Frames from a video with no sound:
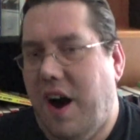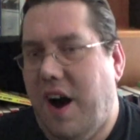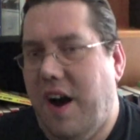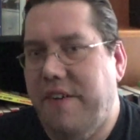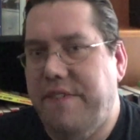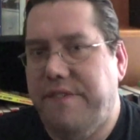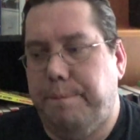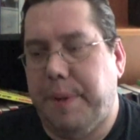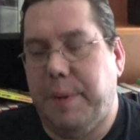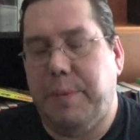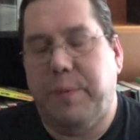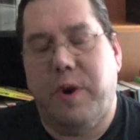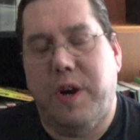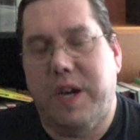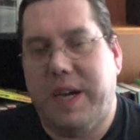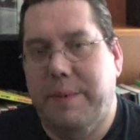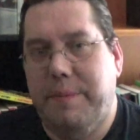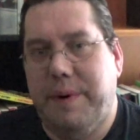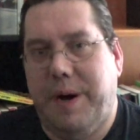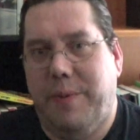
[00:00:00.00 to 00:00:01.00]
I've been
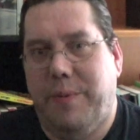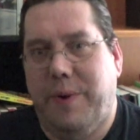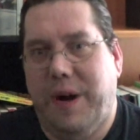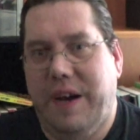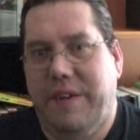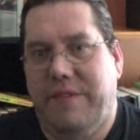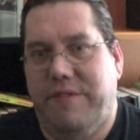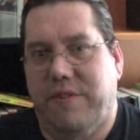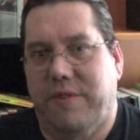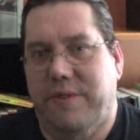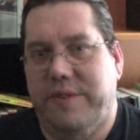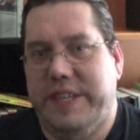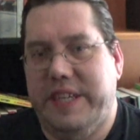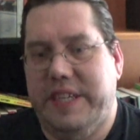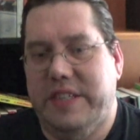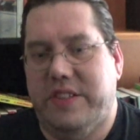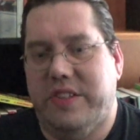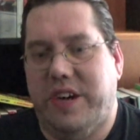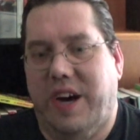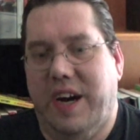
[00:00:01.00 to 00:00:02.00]
working my way through the
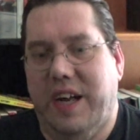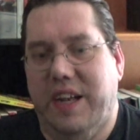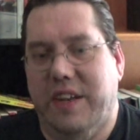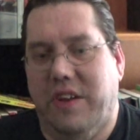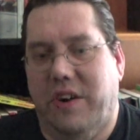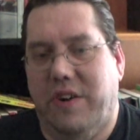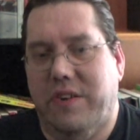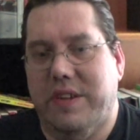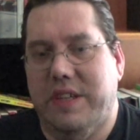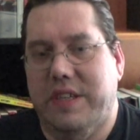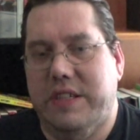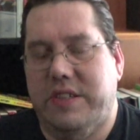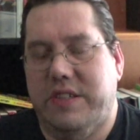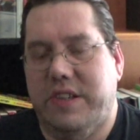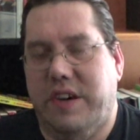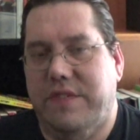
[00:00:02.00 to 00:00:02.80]
entire long list.